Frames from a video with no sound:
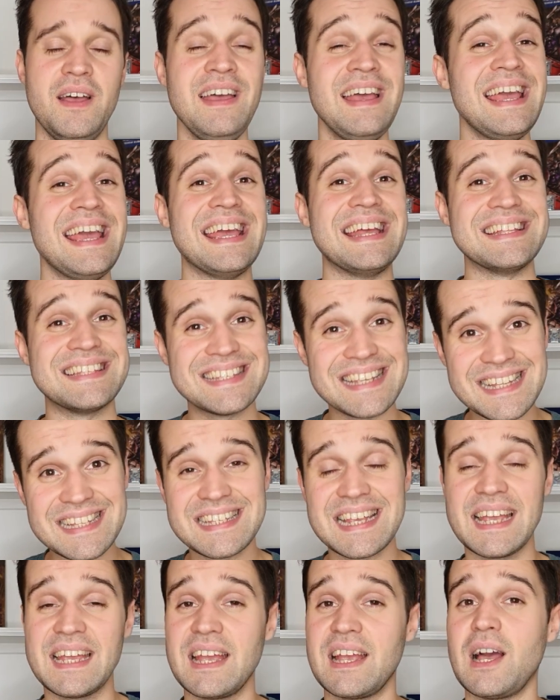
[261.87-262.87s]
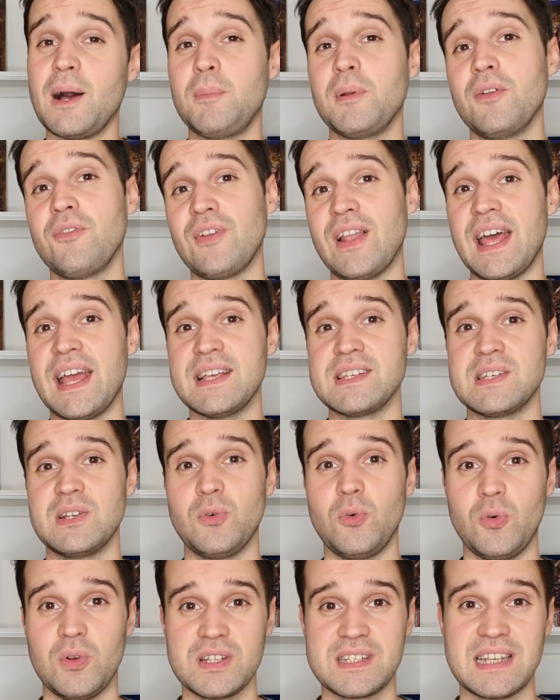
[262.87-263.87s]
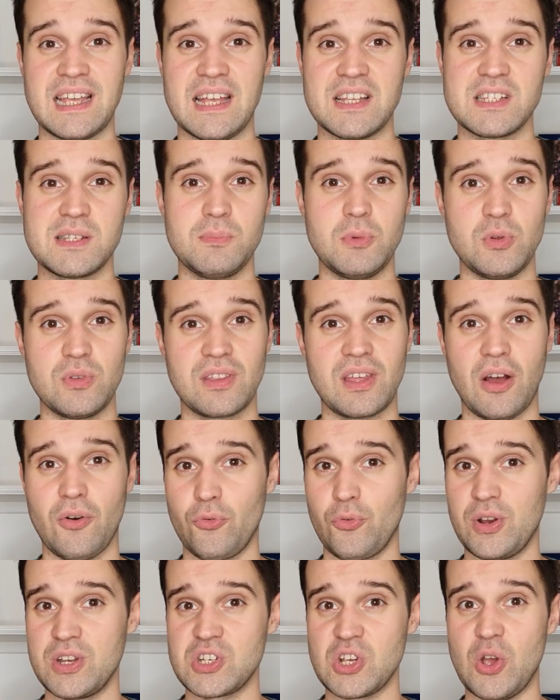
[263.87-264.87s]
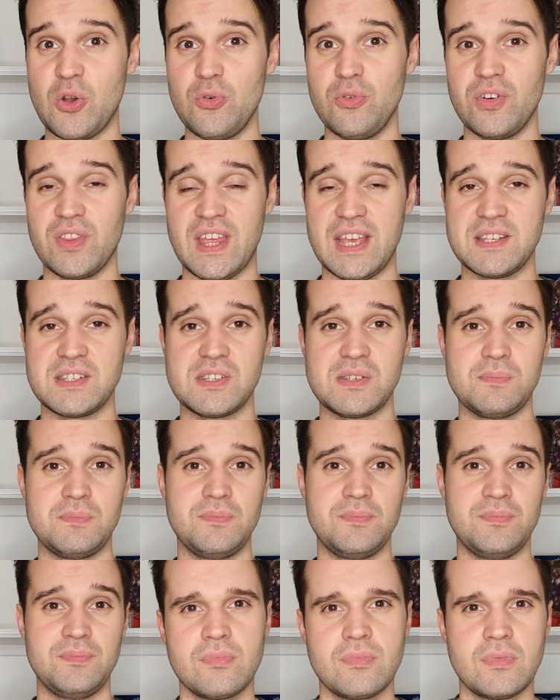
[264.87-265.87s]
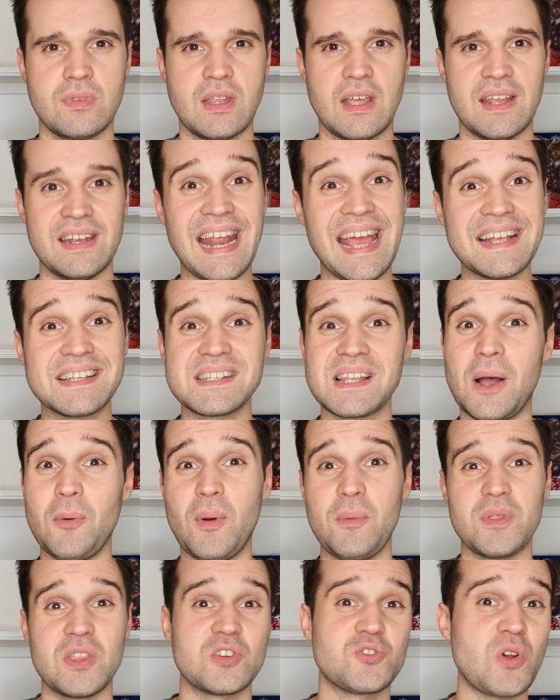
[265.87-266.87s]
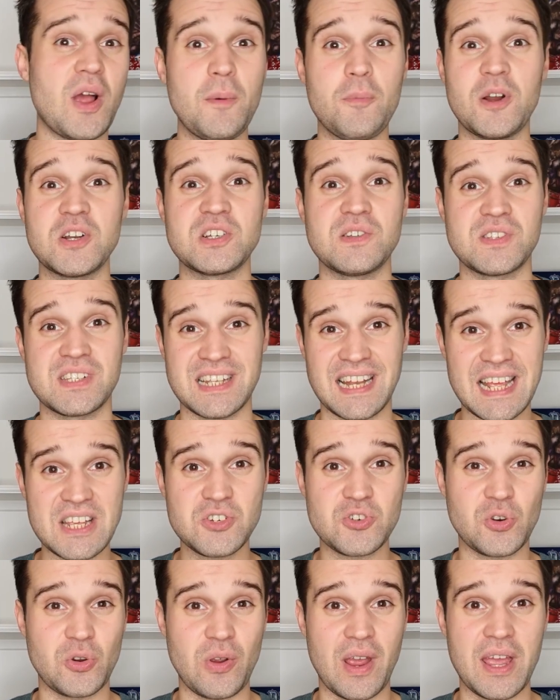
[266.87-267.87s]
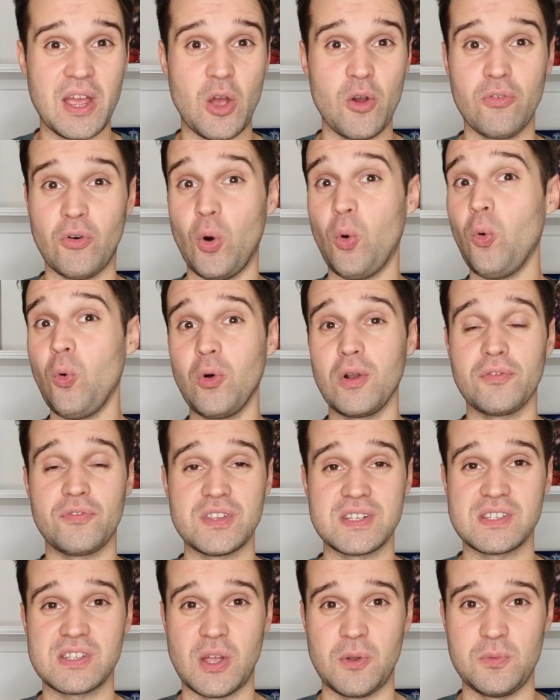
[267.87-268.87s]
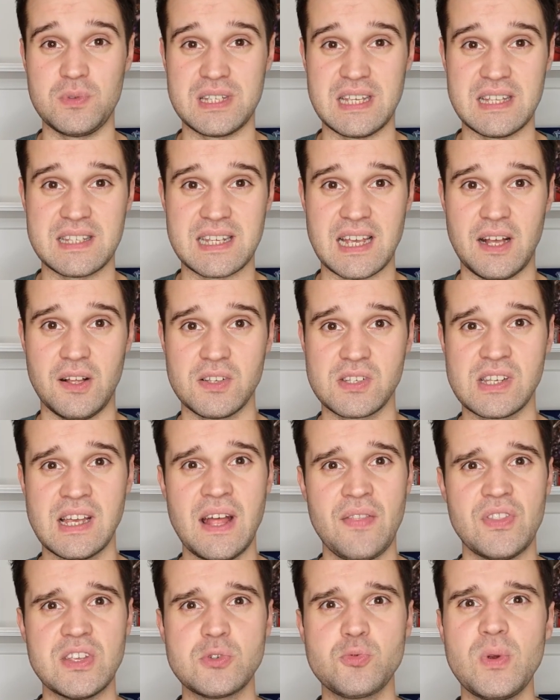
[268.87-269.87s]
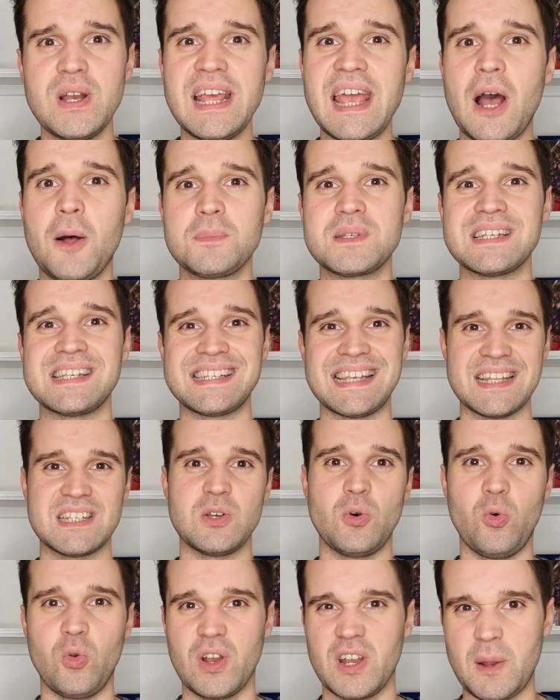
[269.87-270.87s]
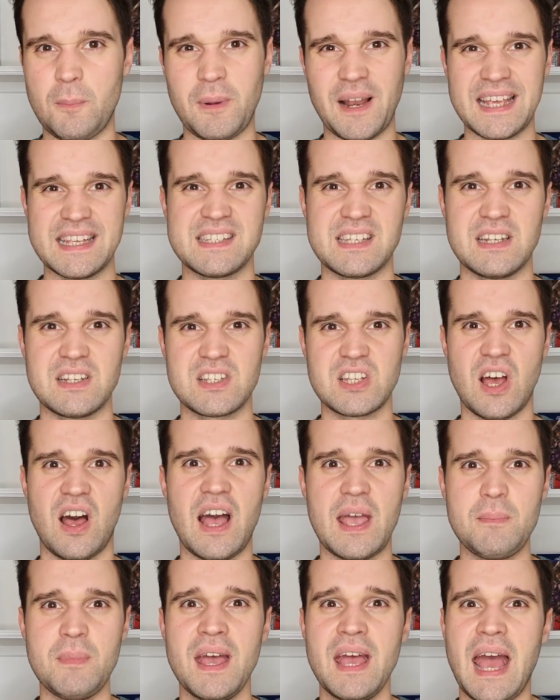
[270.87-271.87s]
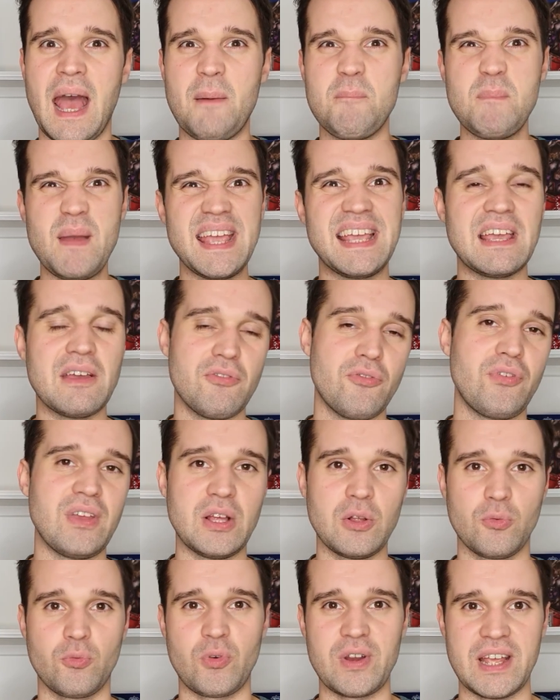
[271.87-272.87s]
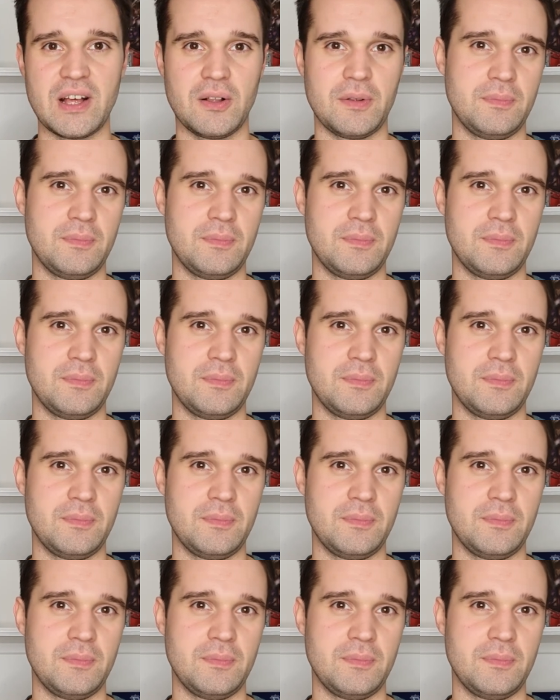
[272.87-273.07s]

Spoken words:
It did take a couple of layers in order to get smooth coverage over this. Next, I went with a dry brush of Celestra Grey over all of the stone details. This really helped to set it all in a place in time and make it feel real.